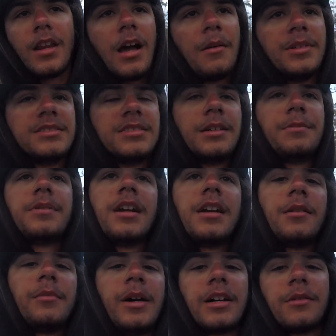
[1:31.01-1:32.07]
I've been sleeping
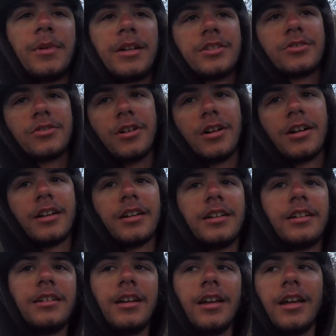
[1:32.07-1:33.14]
out of the back of my truck,
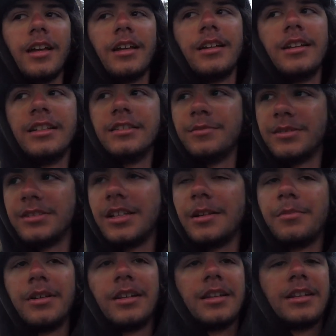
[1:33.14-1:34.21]
and he's been
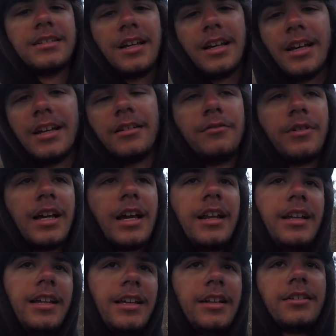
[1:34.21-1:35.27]
sleeping in the tent. We
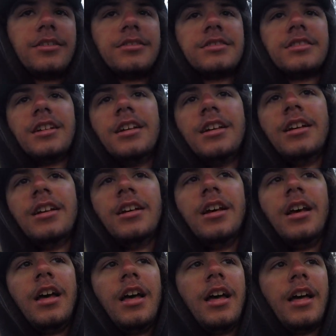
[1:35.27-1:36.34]
got heaters,
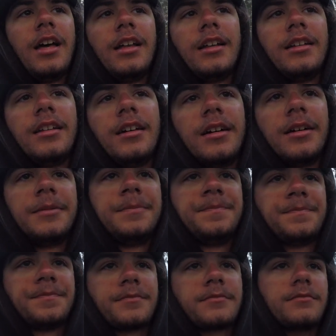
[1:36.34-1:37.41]
and
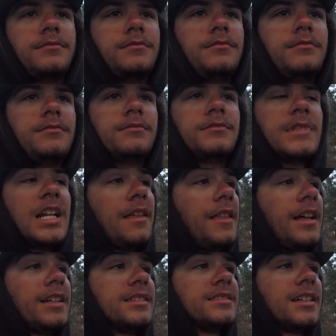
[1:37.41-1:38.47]

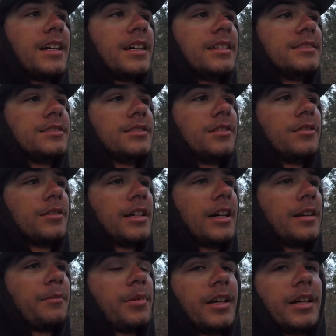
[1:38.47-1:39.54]
that is that. So
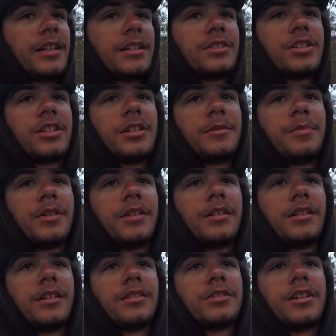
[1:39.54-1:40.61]
kind of playing it cheap
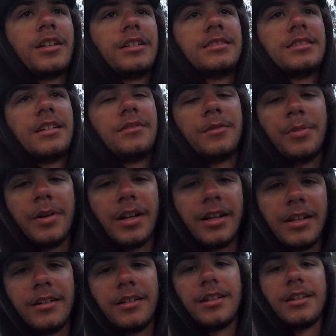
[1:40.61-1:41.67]
and trying to save a
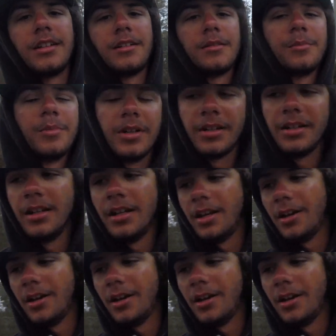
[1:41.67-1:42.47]
penny here and there, but